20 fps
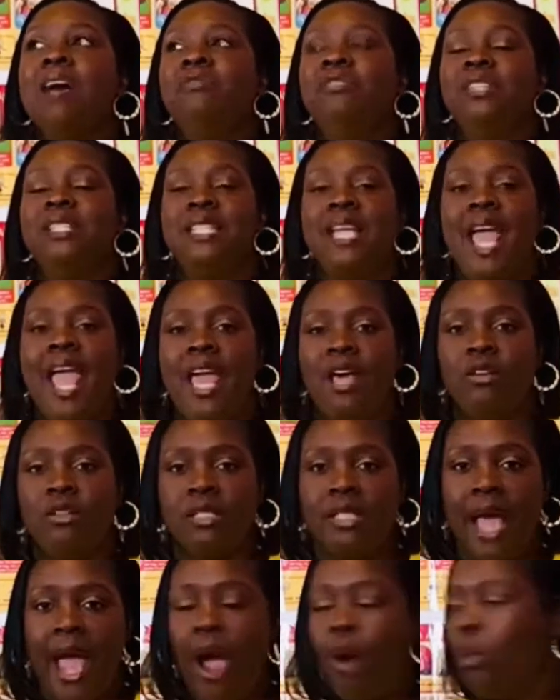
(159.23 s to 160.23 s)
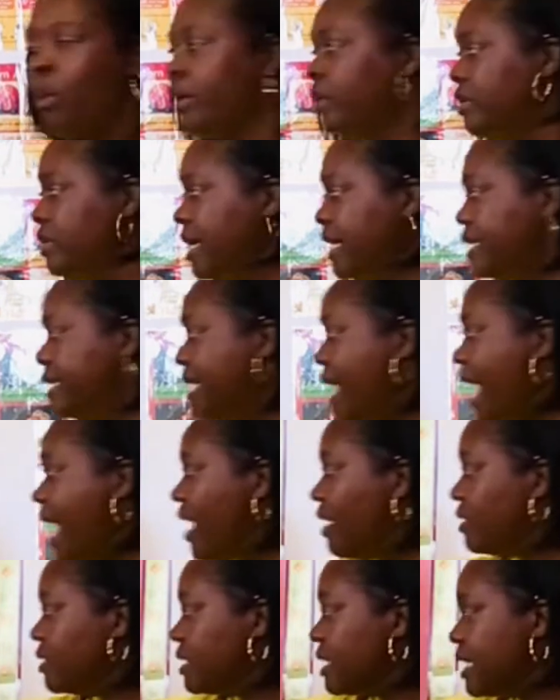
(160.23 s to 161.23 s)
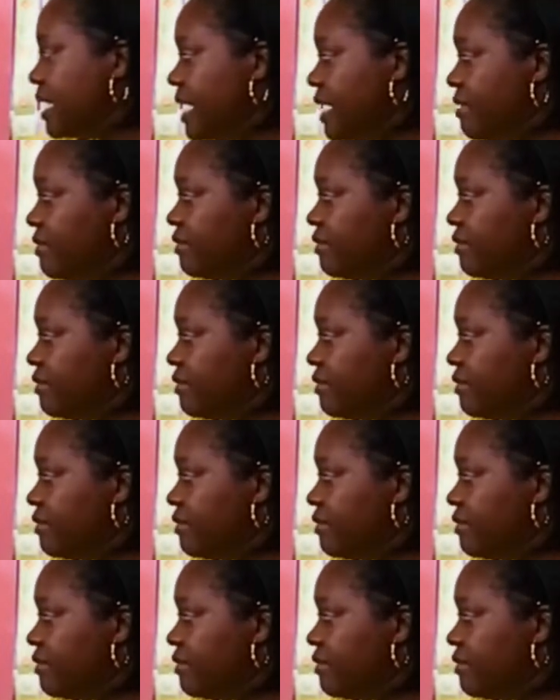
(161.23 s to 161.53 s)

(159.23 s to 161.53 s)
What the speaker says: tails at? Where do their tails live?